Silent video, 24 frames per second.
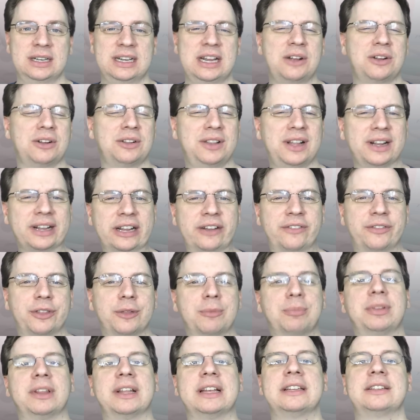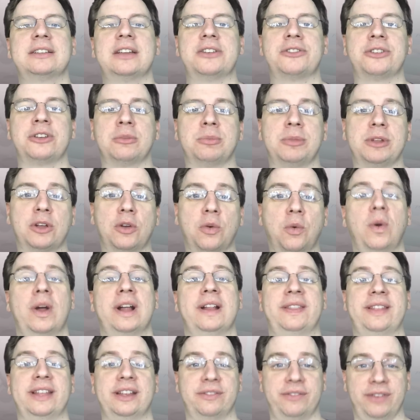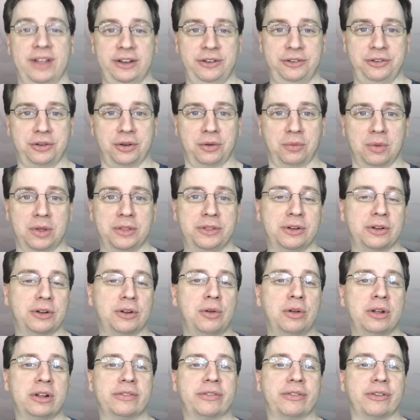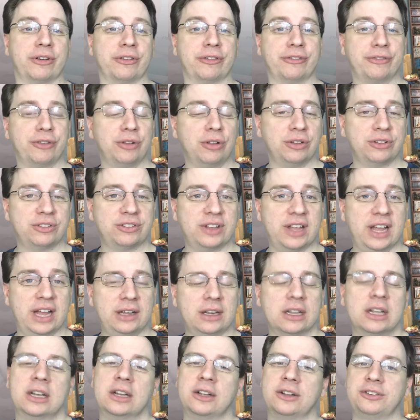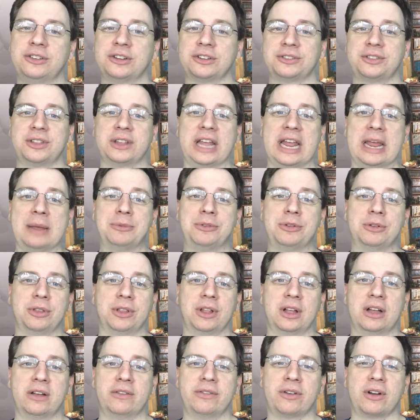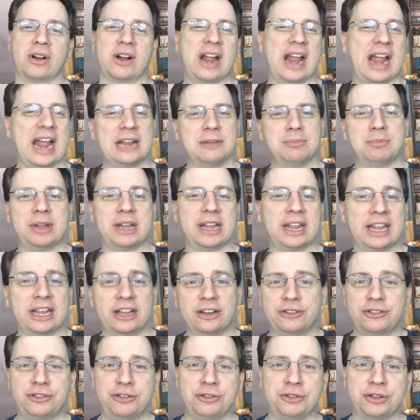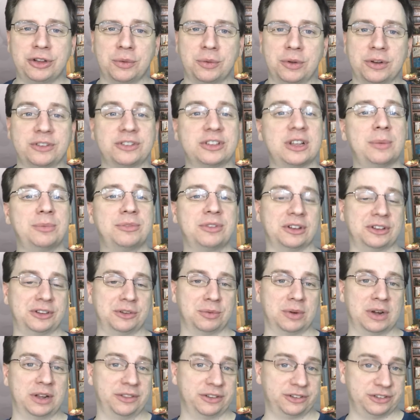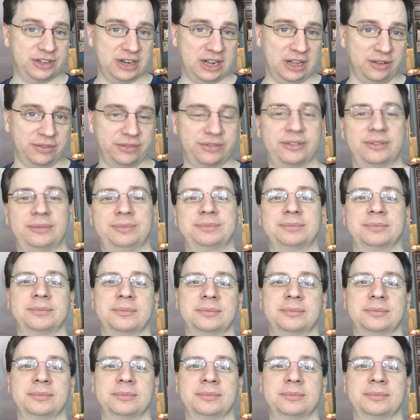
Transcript: Now, collecting for the PlayStation can be quite the adventure, whether you're going for a full set, just the games you love, or hand-picking and choosing which subsets you want on the shelf.